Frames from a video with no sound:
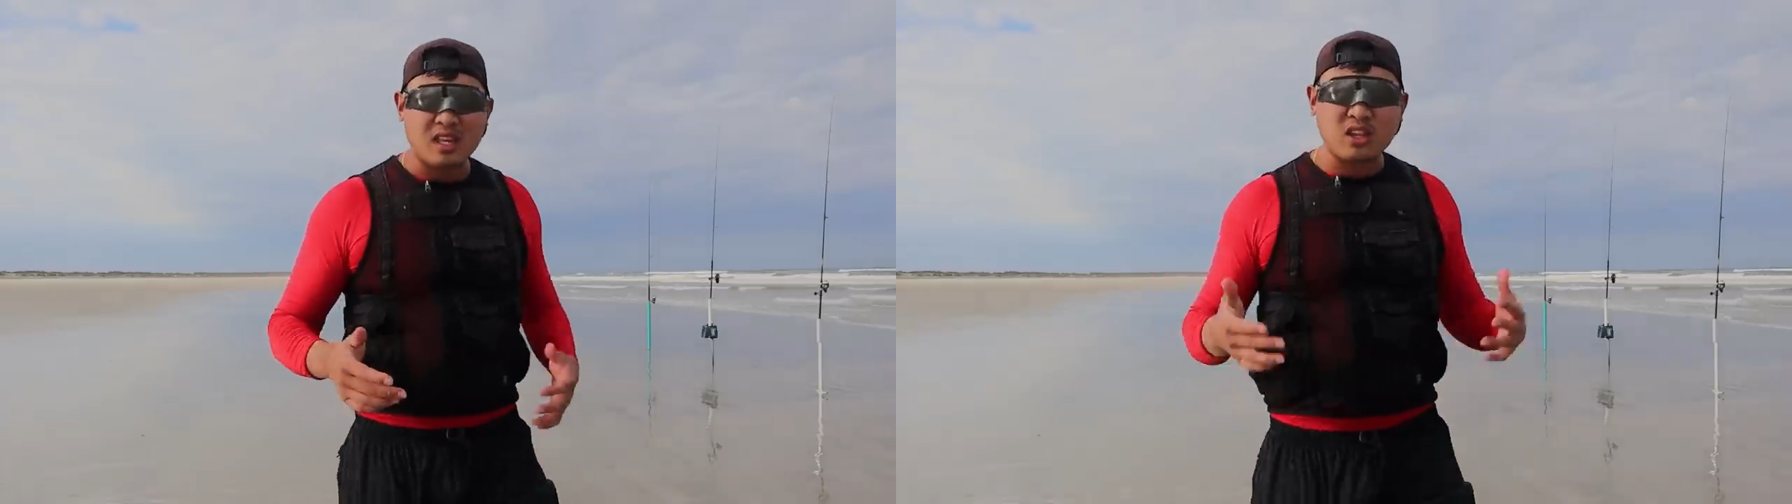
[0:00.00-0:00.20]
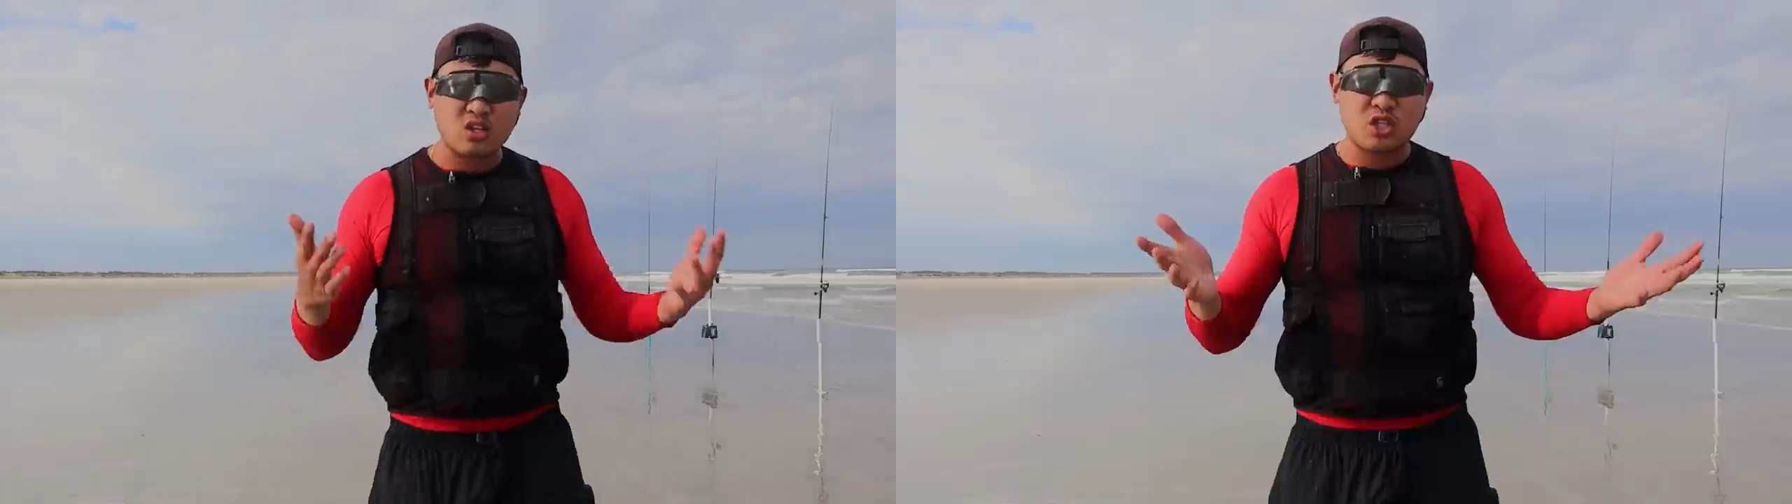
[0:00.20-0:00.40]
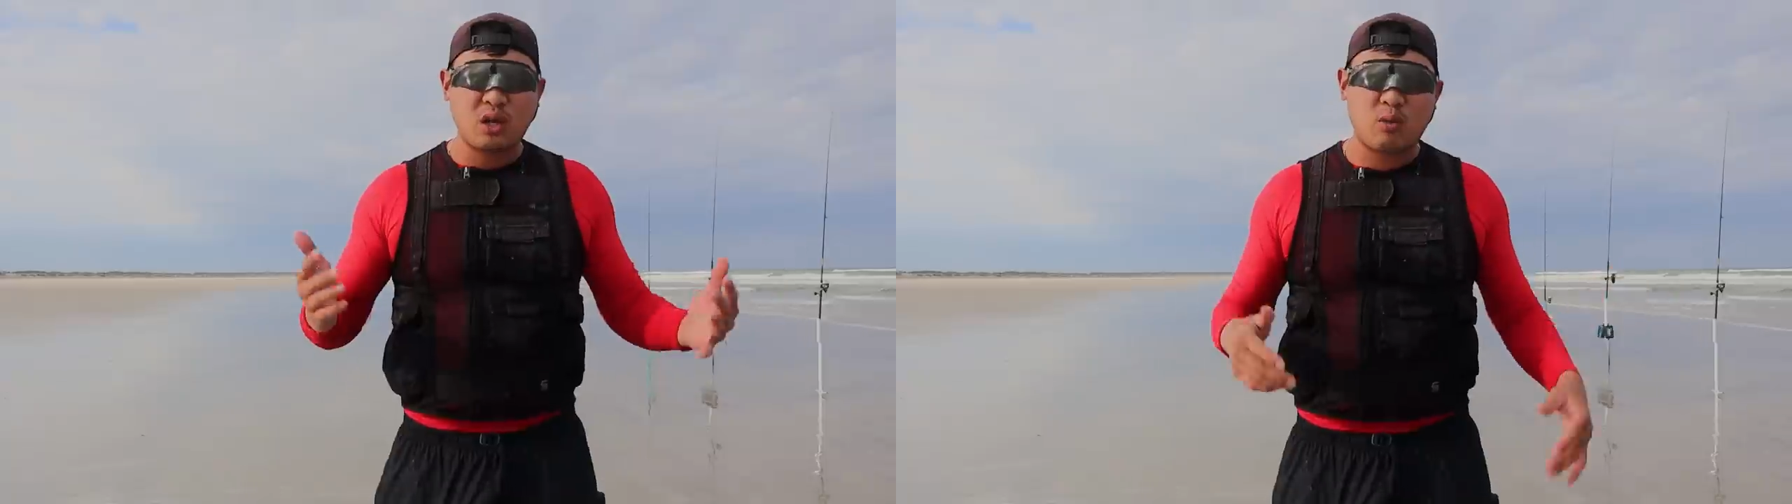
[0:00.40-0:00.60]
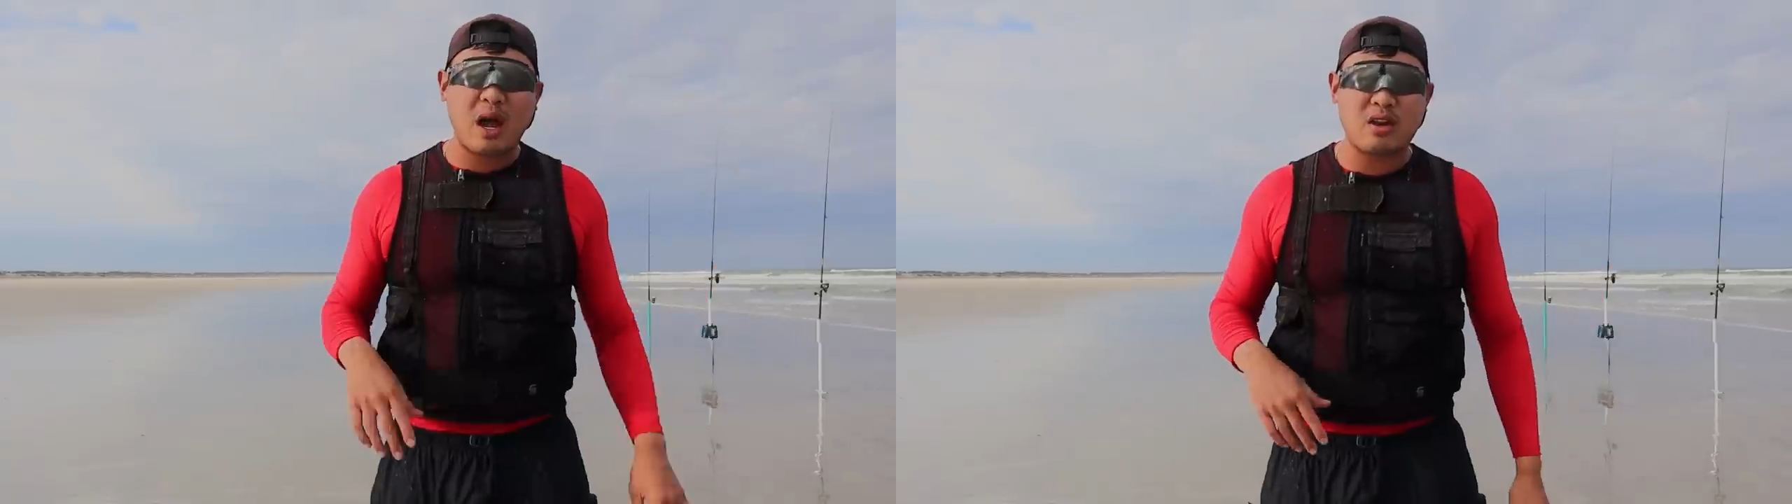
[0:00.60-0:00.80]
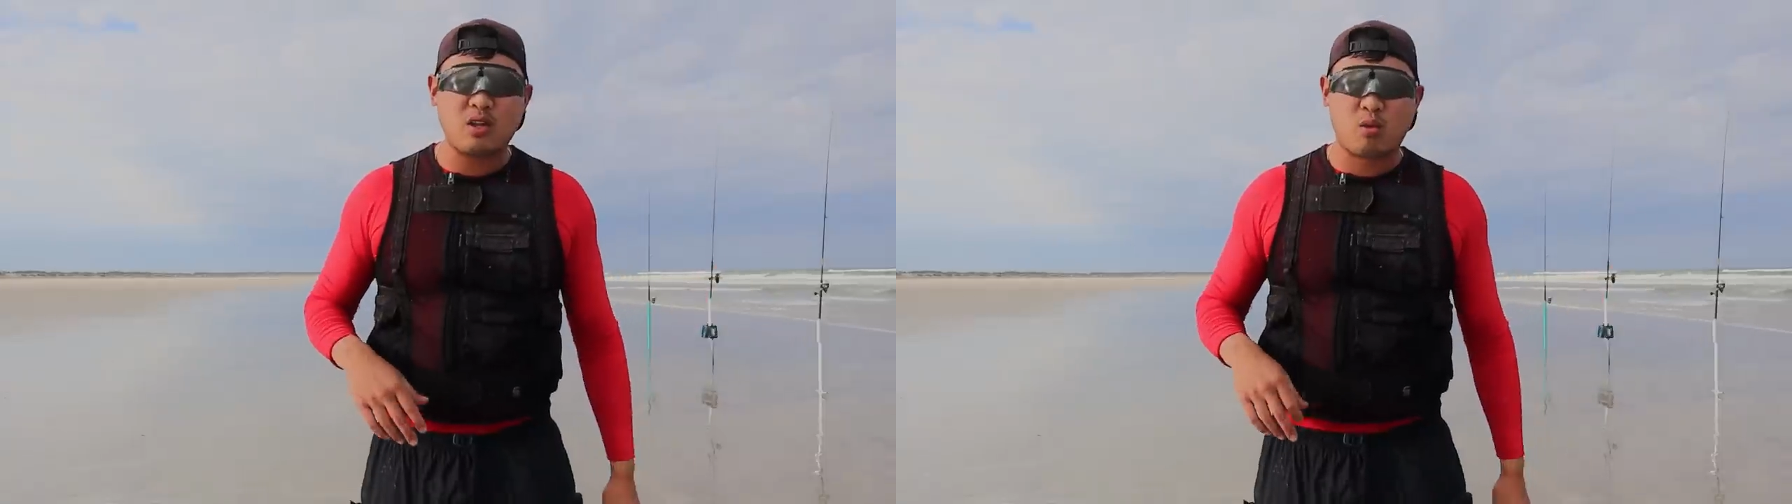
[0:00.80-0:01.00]
think they're still
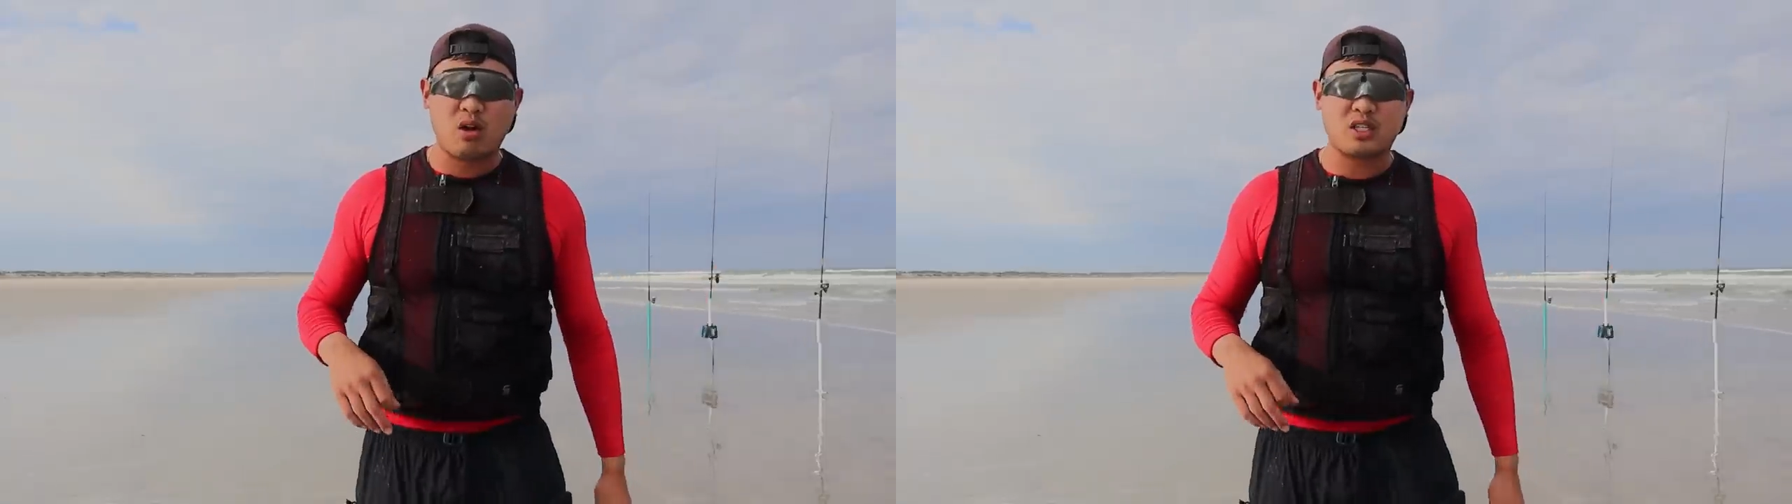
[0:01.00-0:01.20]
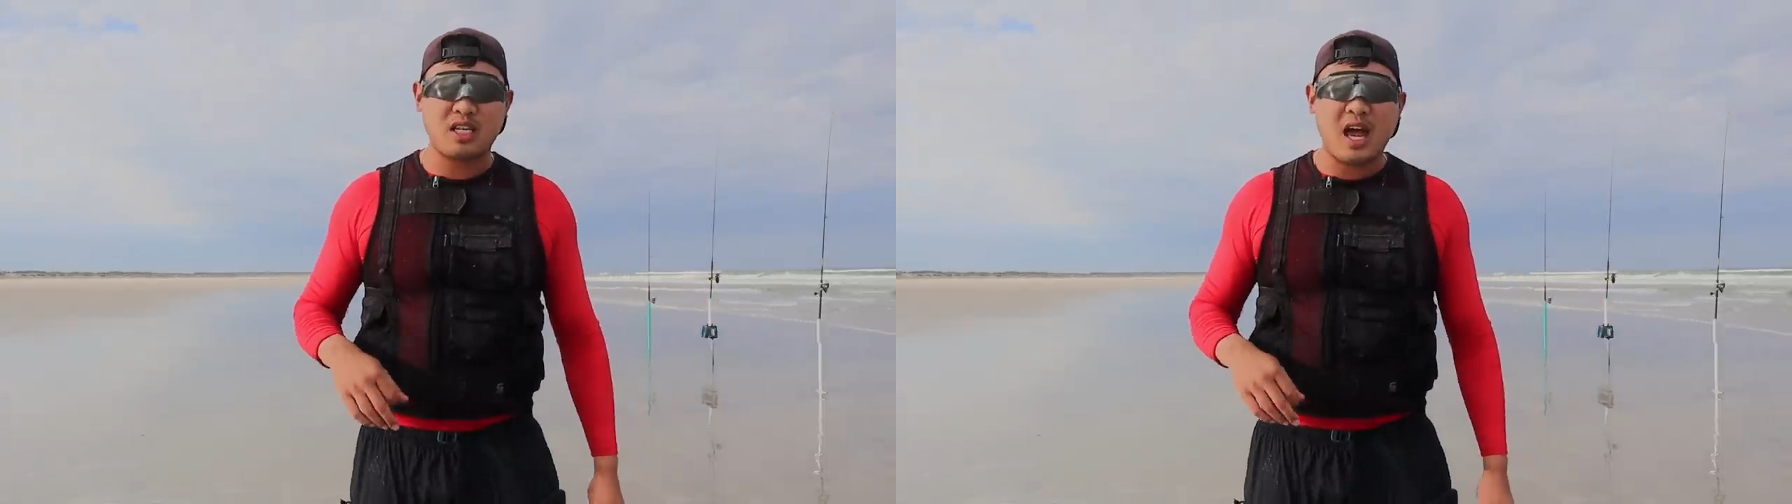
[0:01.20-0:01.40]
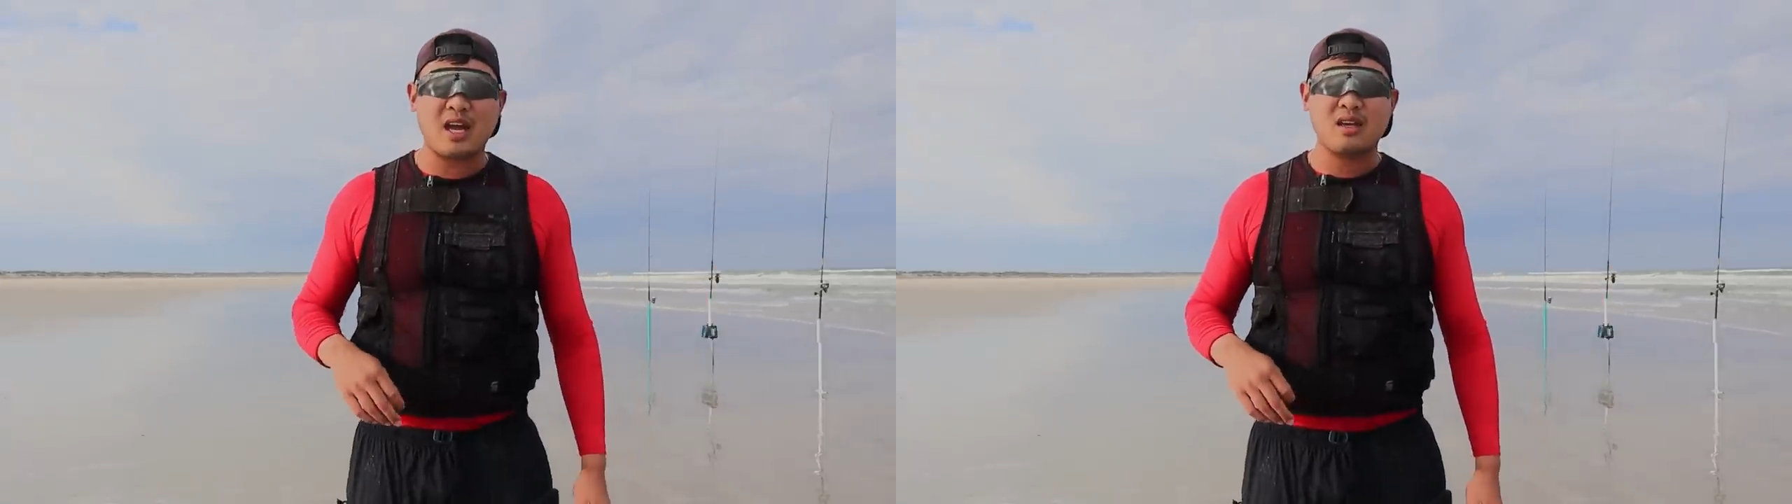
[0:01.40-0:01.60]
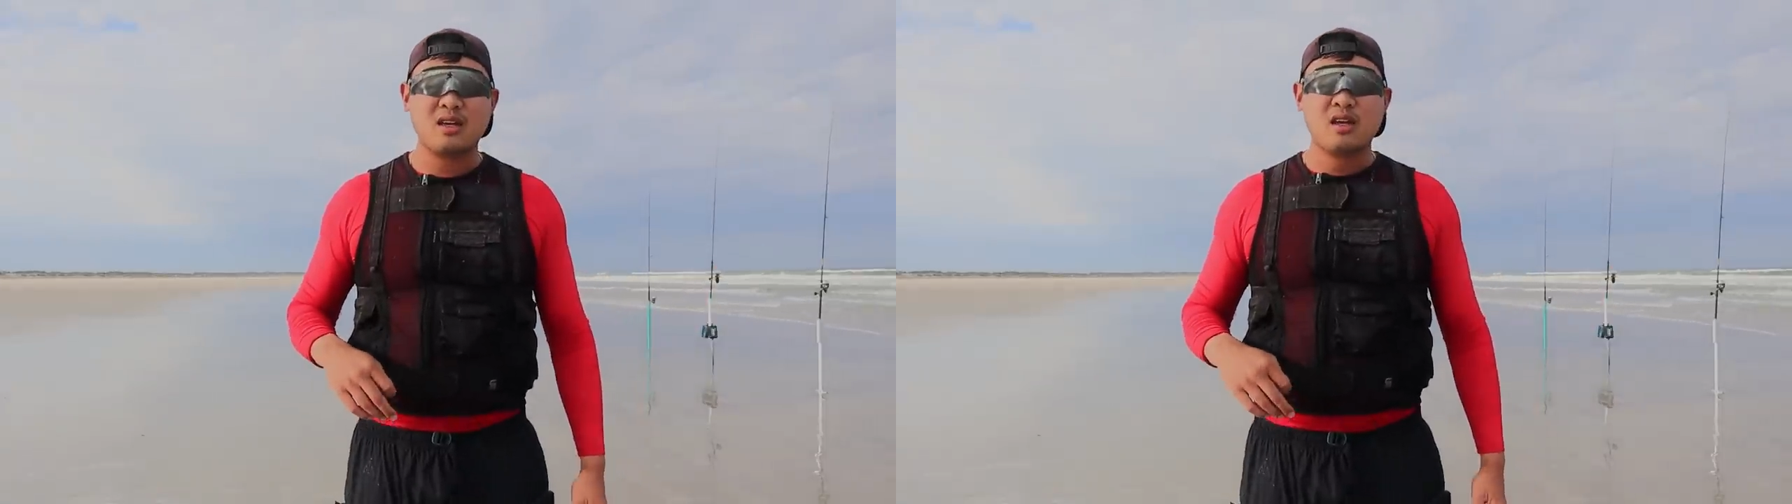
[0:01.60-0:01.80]
around in the world today.